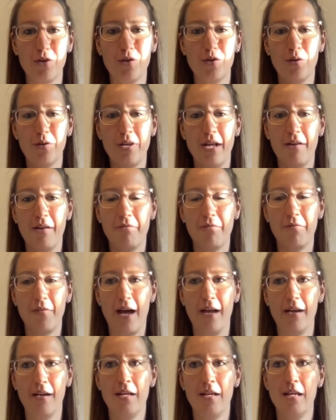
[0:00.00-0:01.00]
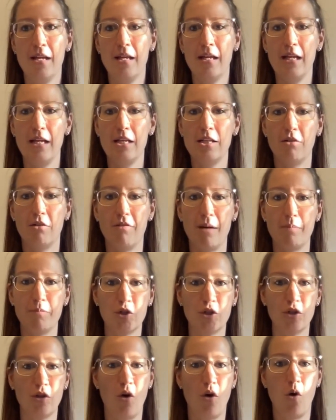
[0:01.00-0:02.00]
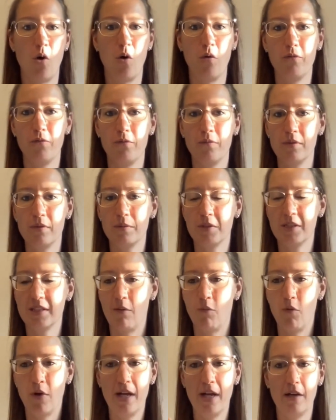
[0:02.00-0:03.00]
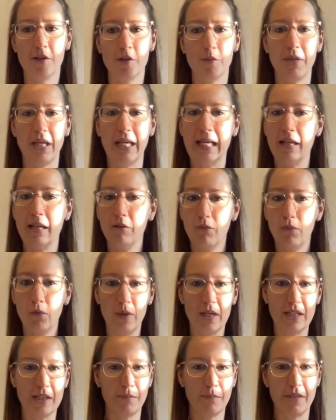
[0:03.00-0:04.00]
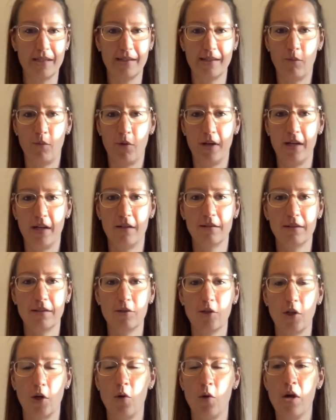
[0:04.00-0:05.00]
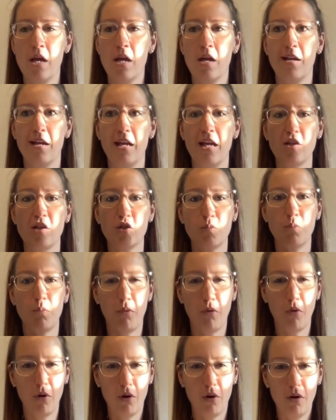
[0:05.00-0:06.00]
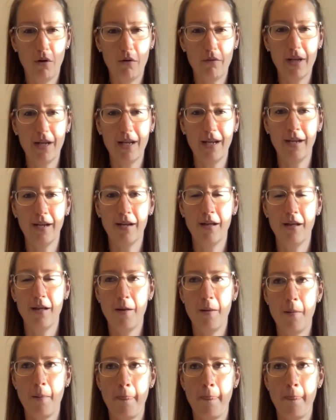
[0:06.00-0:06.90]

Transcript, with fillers: You don't have that interruption of someone else being influenced by someone else. So exploring